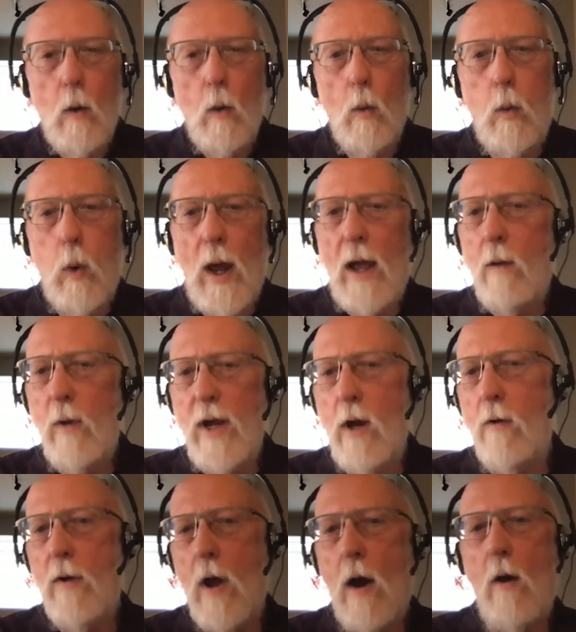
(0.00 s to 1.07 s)
Well, we
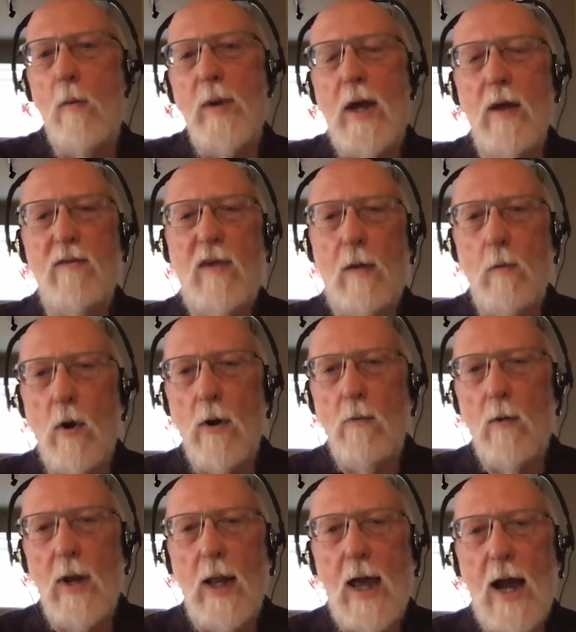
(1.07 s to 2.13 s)
don't know, because they weren't
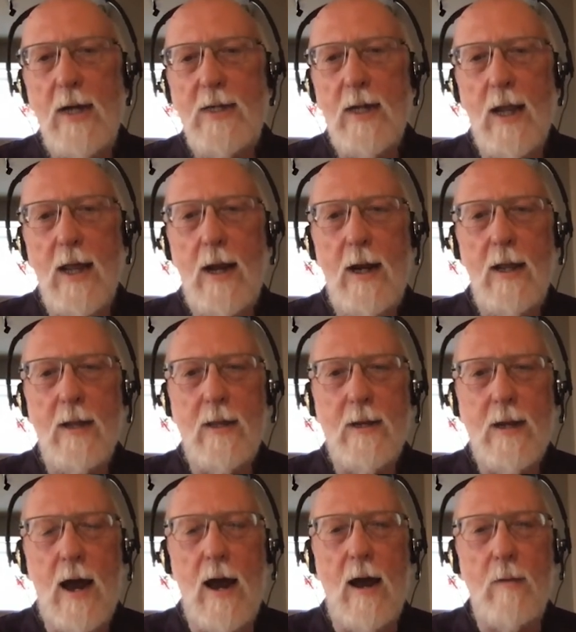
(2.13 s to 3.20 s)
really isolated at the
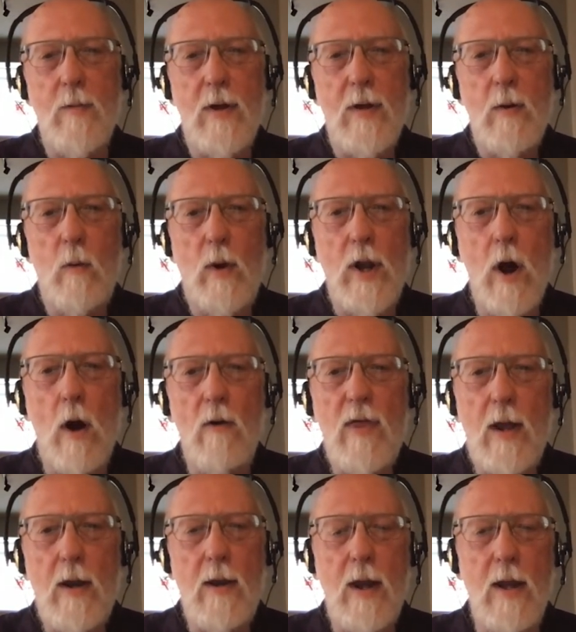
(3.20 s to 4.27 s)
time. We know
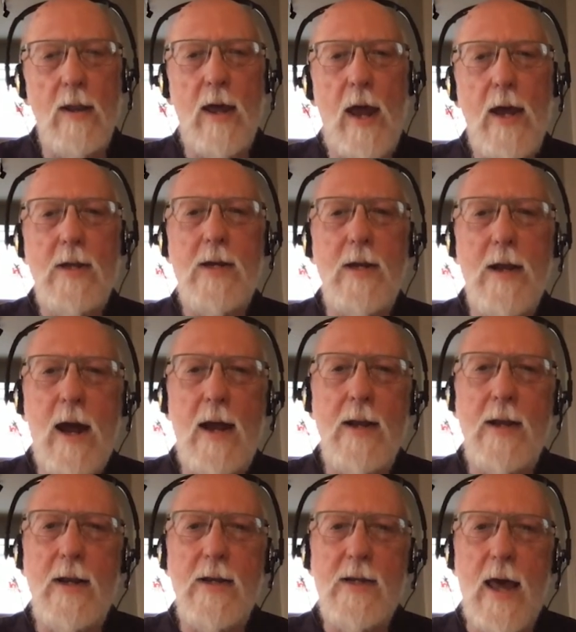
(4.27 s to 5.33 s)
that in the
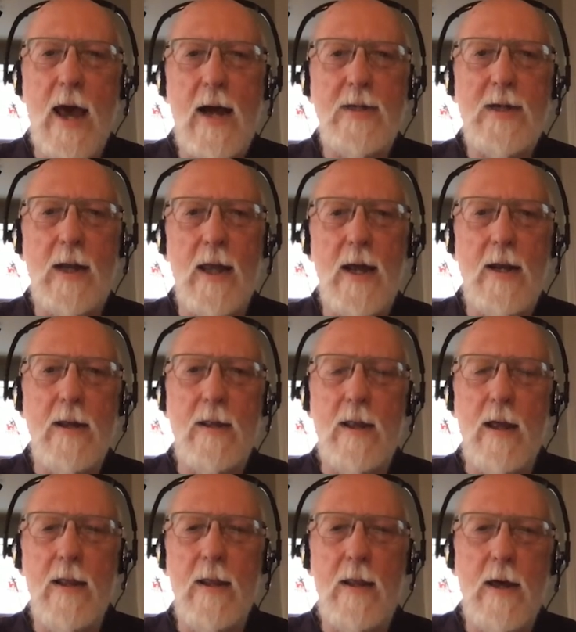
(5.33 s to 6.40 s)
1890s, they
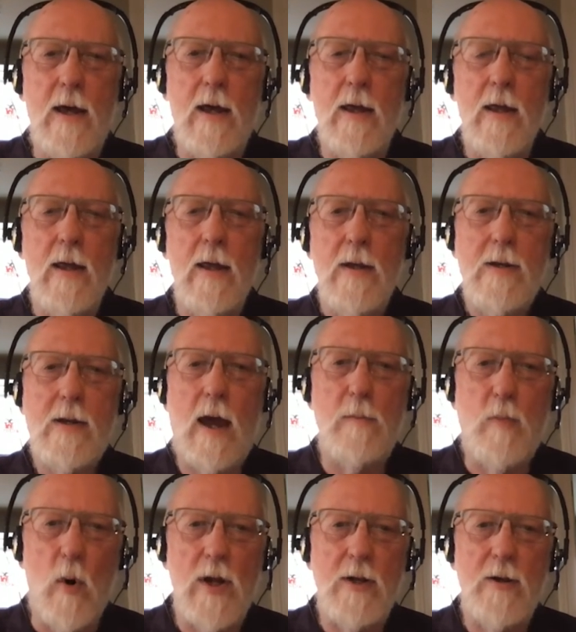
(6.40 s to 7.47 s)
isolated the type
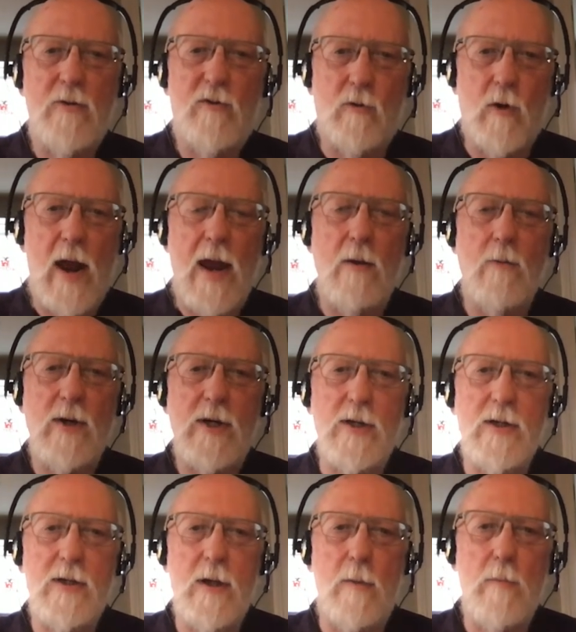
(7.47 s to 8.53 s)
1 strain, which
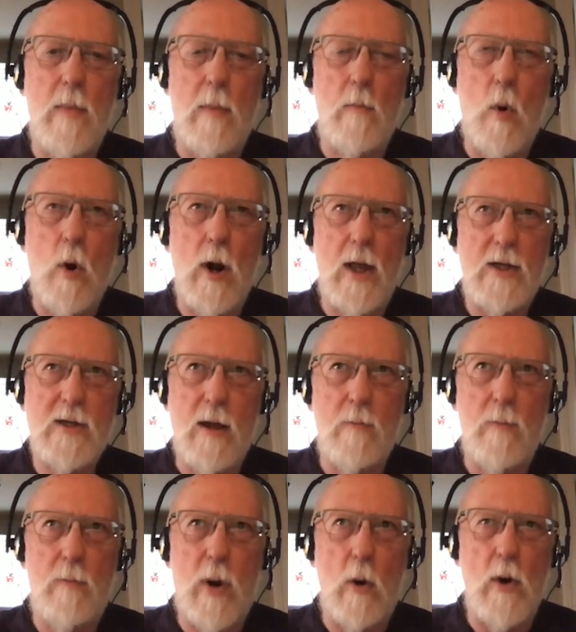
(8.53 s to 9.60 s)
is more or less a
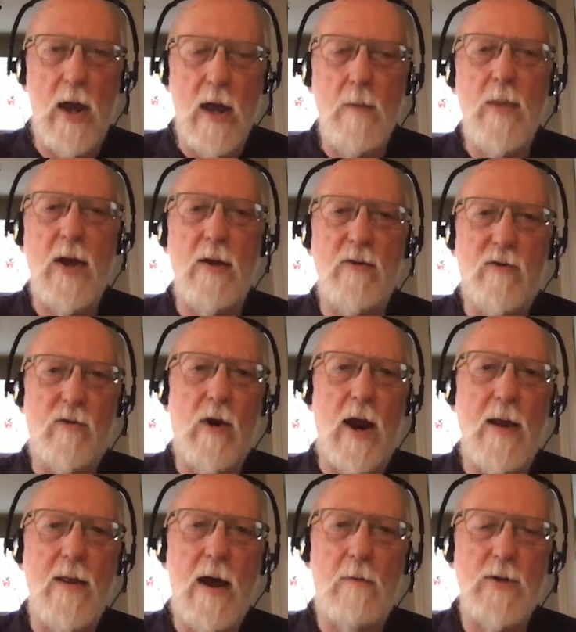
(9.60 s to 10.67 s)
Bohemian
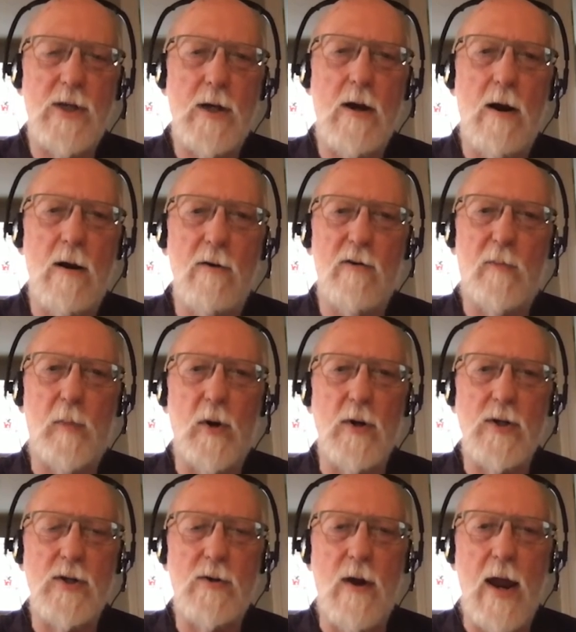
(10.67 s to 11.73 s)
strain. That was a
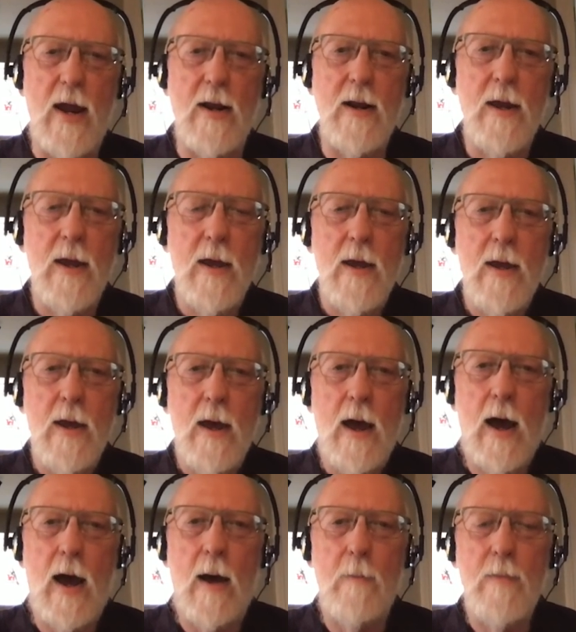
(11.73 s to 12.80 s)
Carlsberg strain.
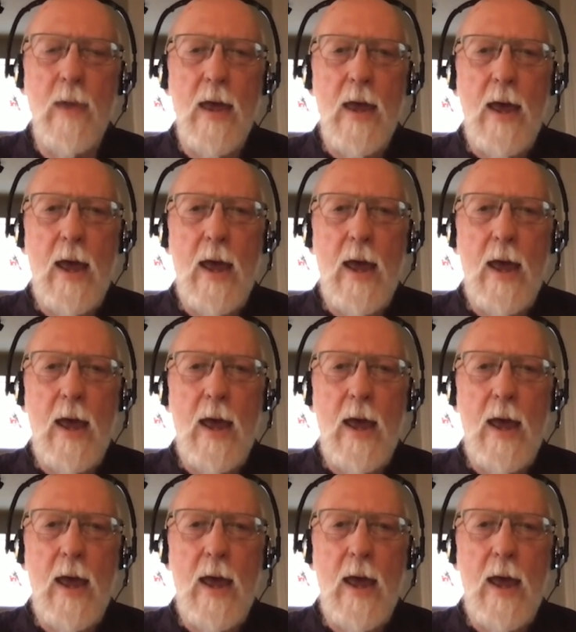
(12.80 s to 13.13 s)
And